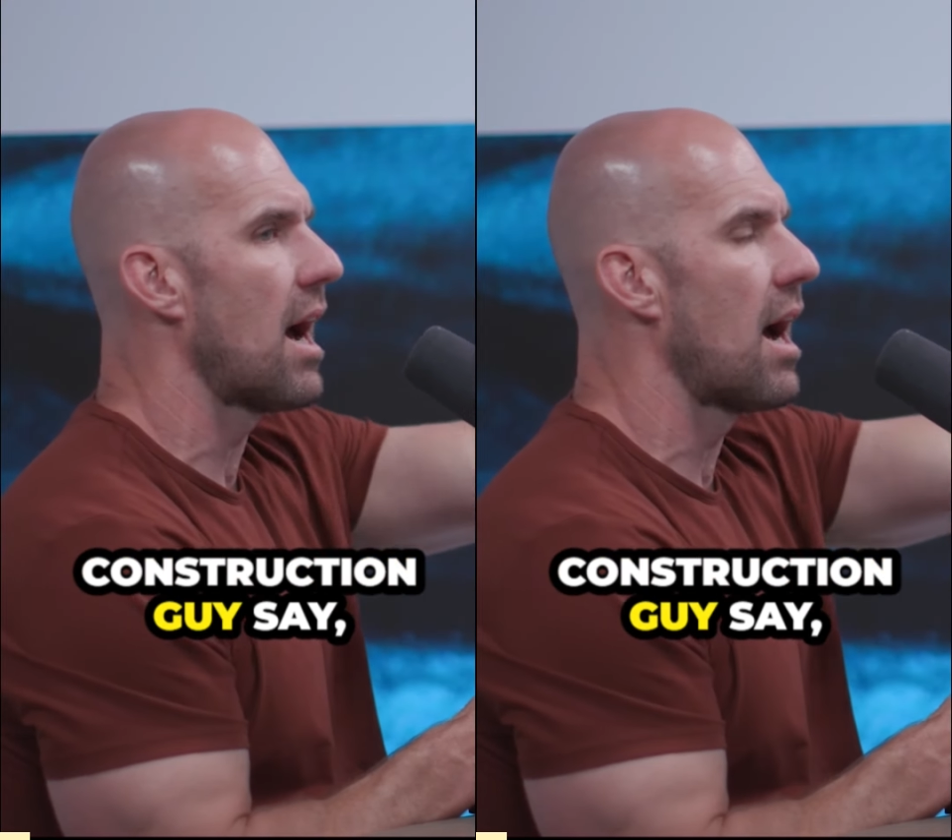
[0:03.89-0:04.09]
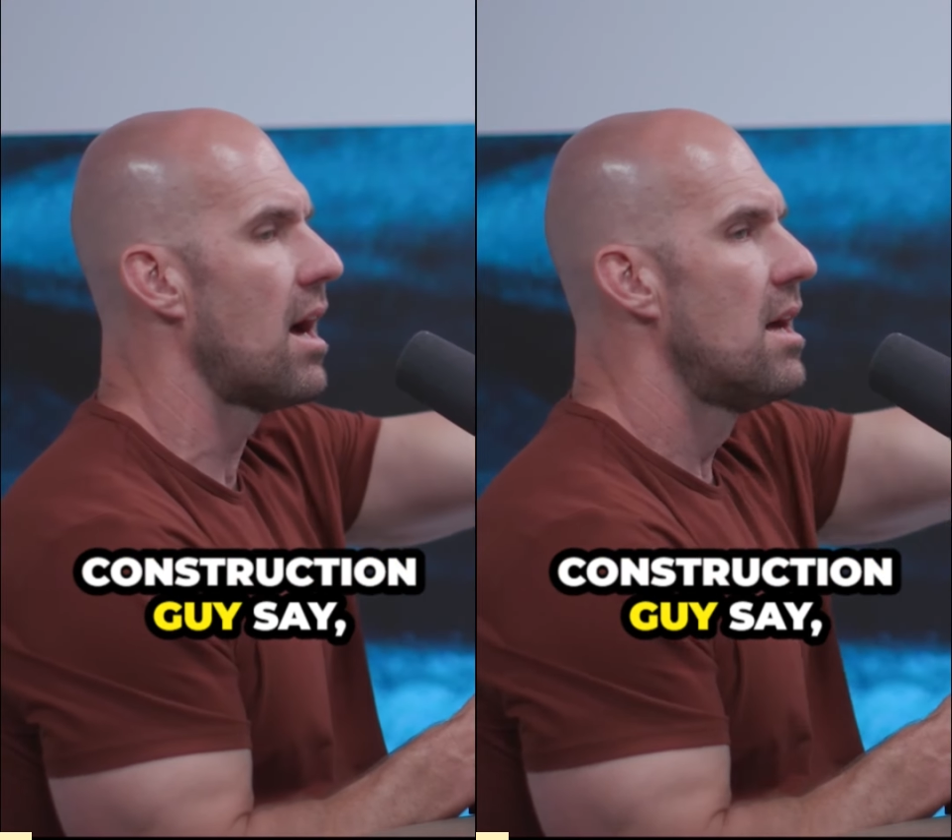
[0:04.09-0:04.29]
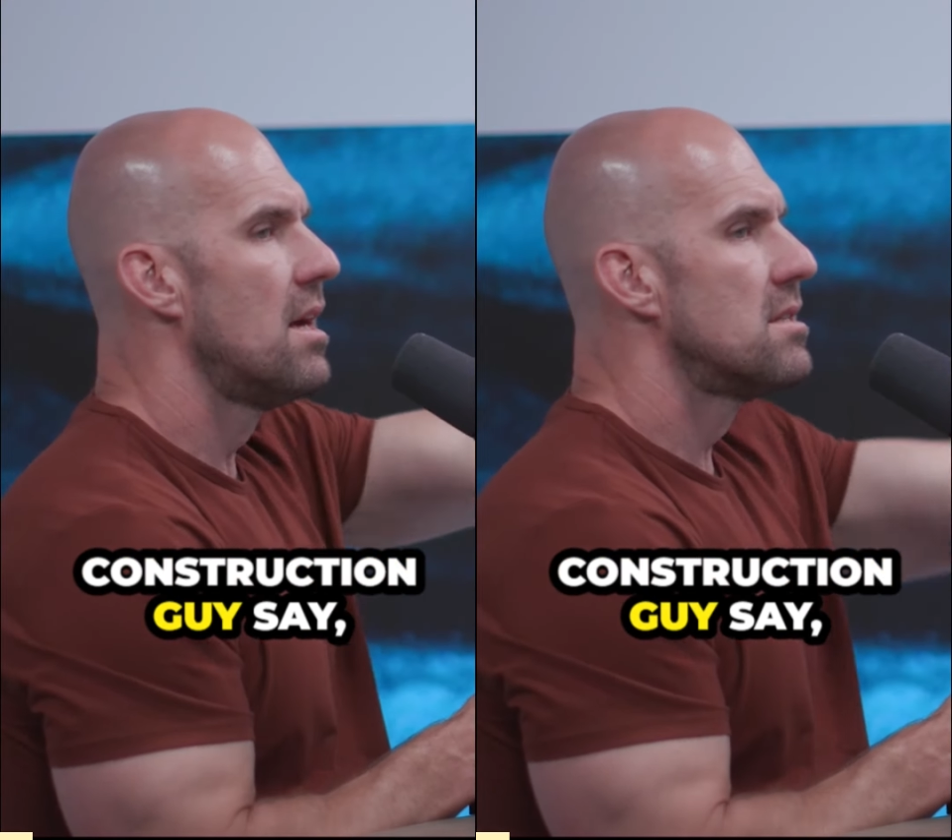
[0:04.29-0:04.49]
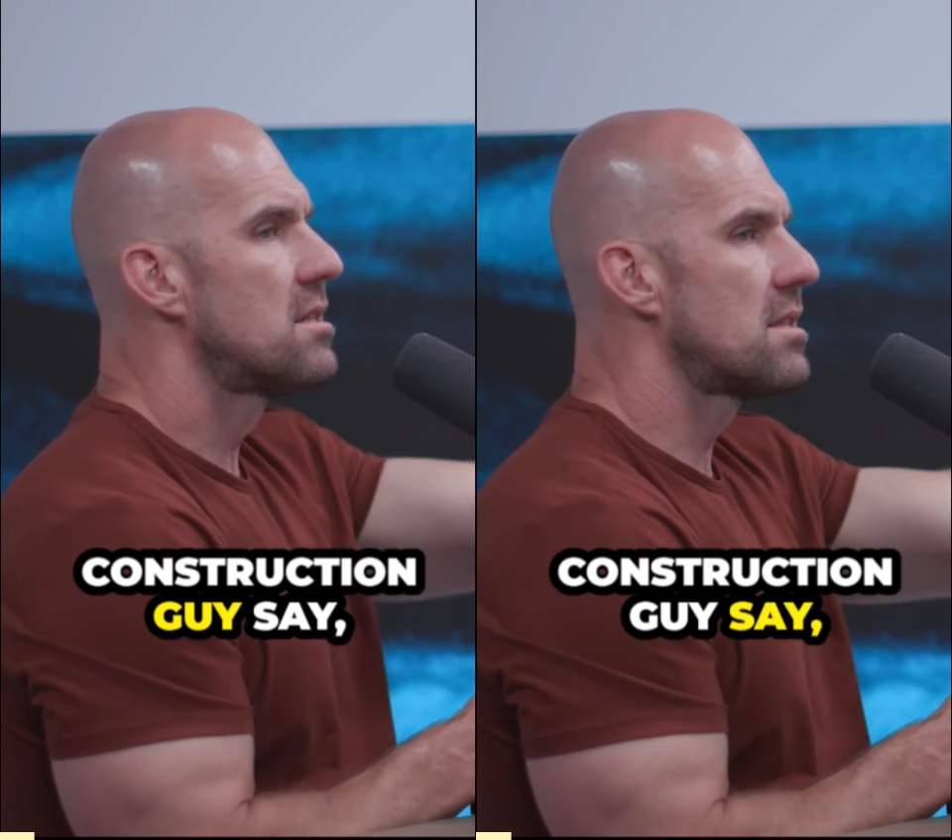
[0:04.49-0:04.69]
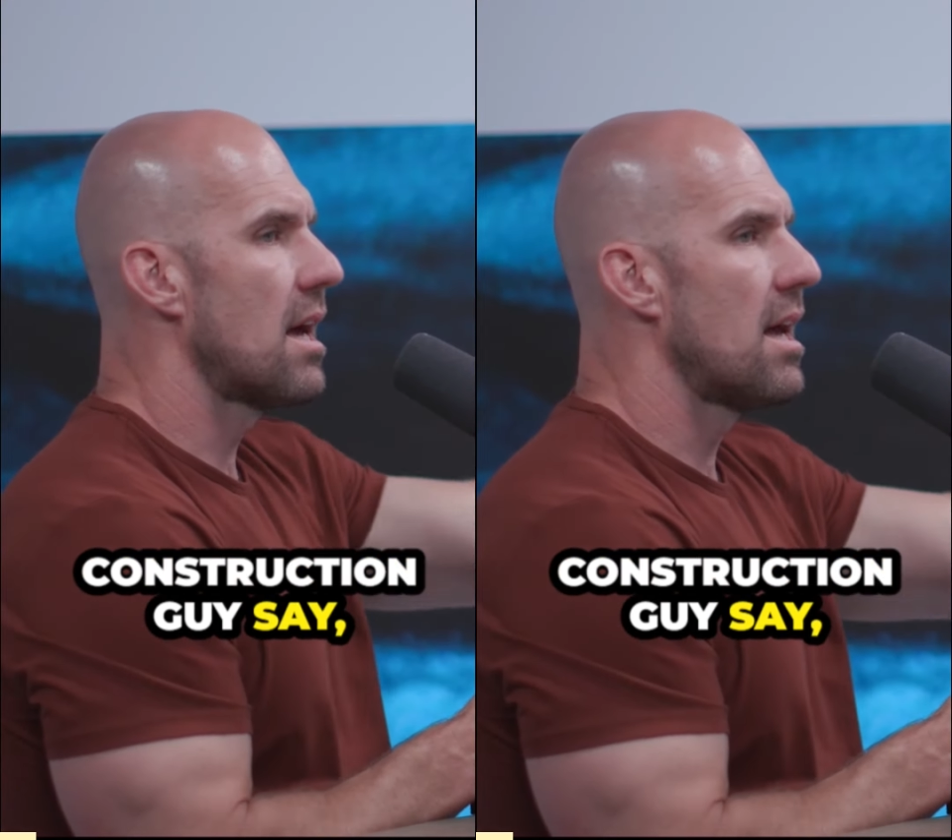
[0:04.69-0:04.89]
guy
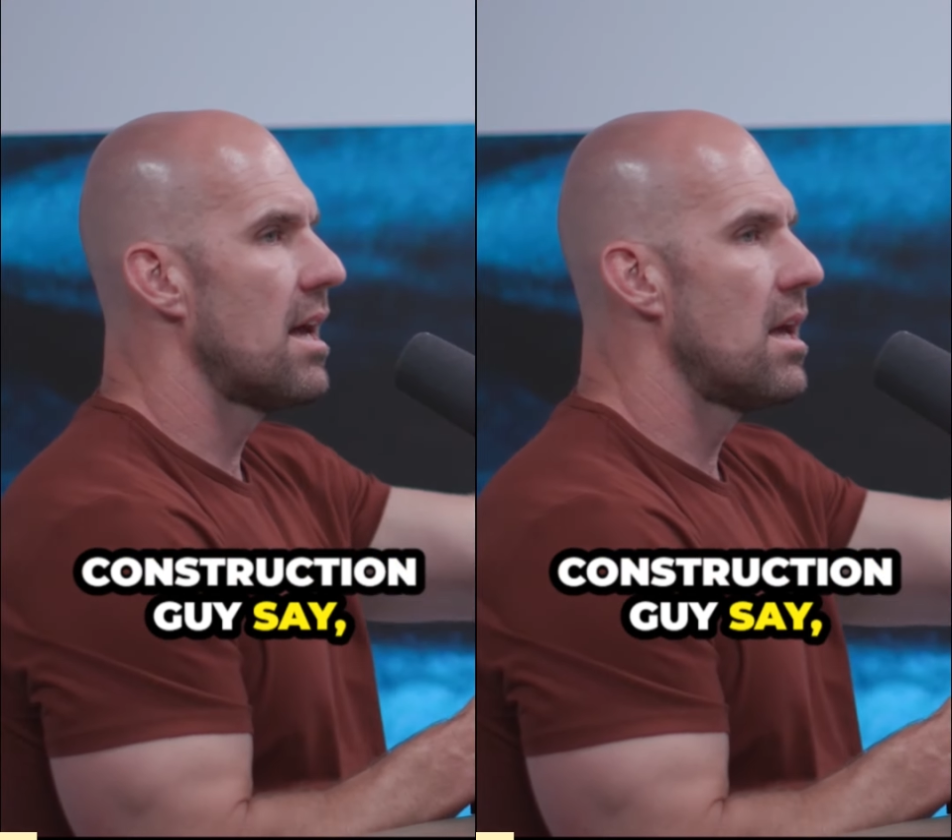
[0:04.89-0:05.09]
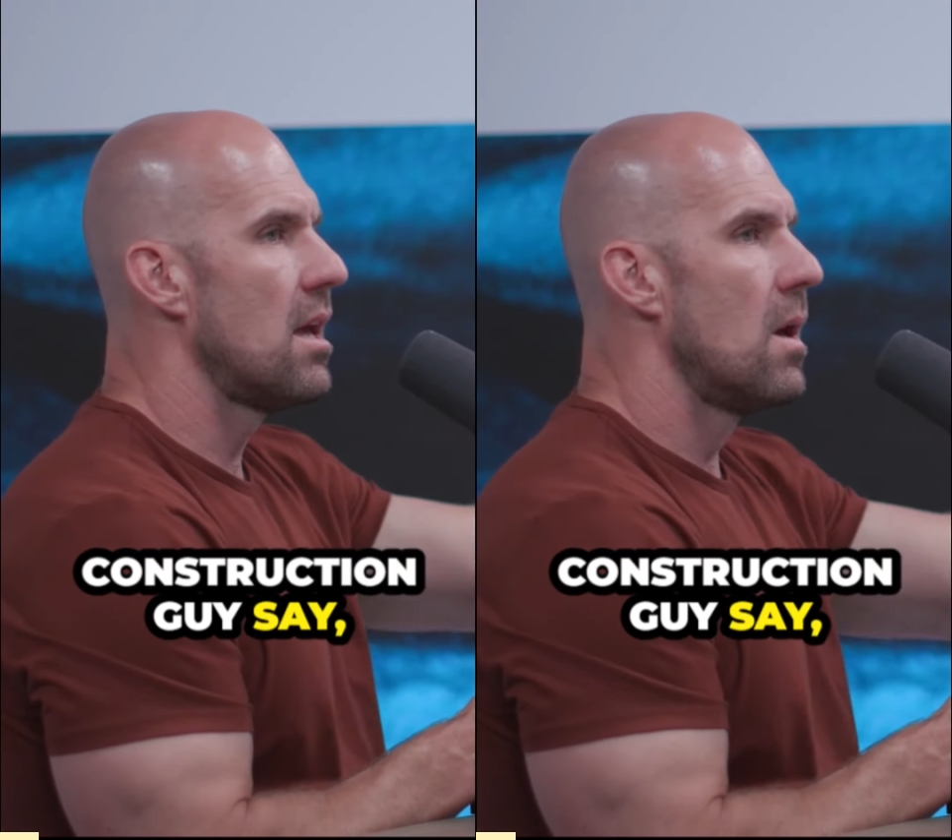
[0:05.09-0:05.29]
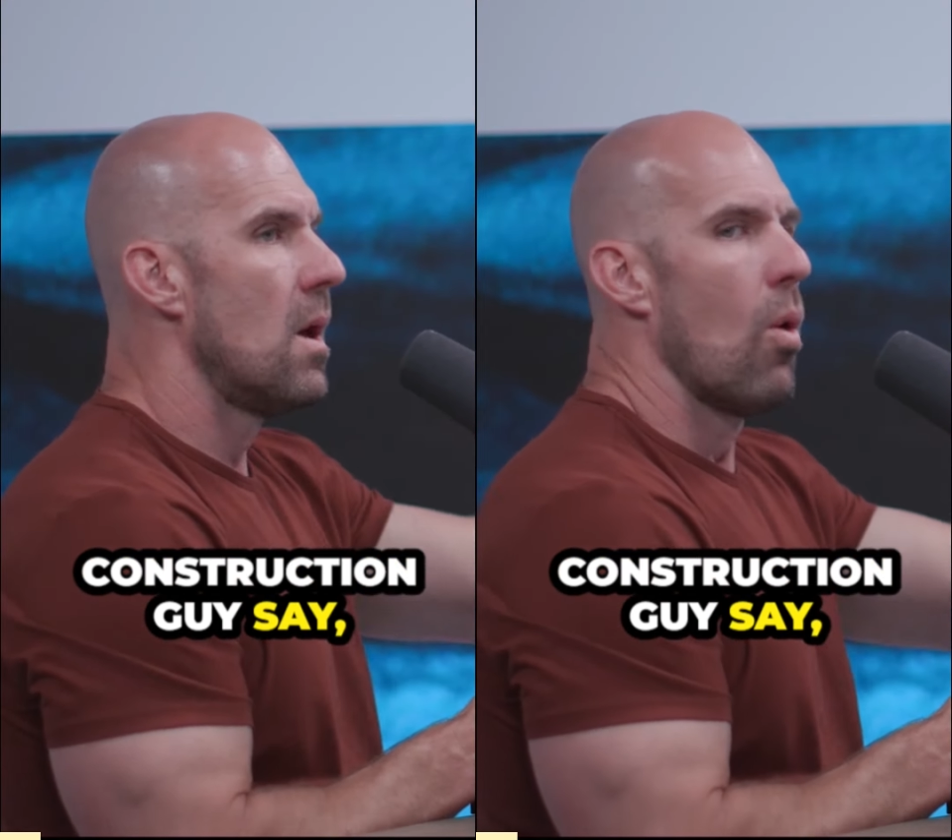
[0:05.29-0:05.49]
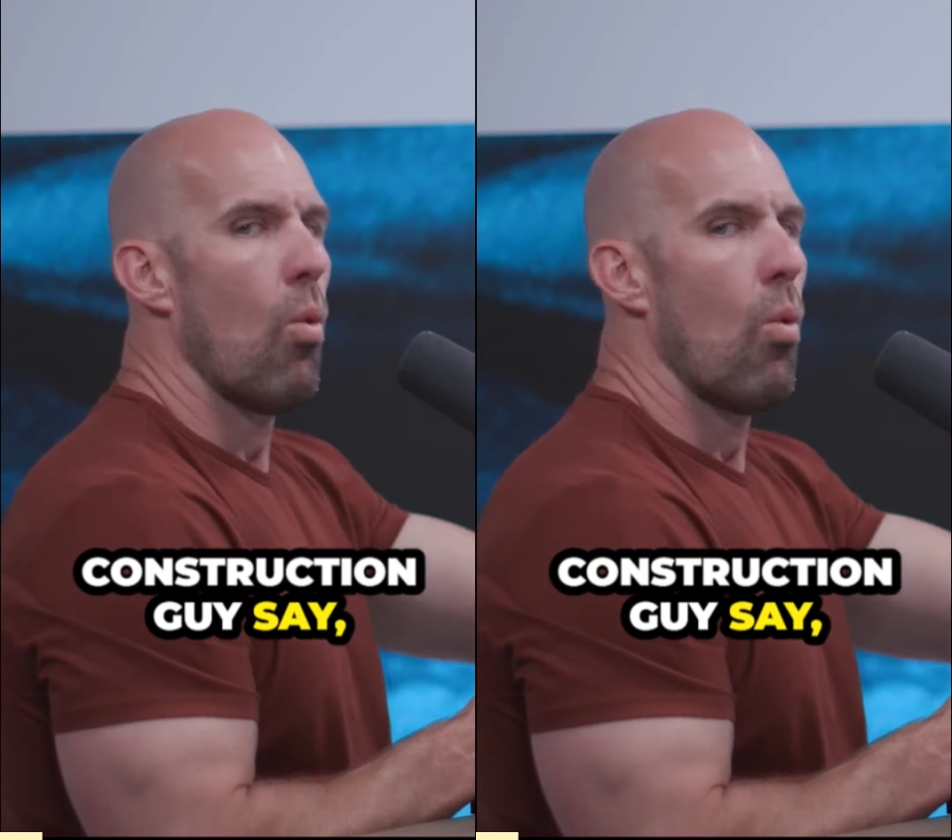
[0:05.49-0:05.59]
say,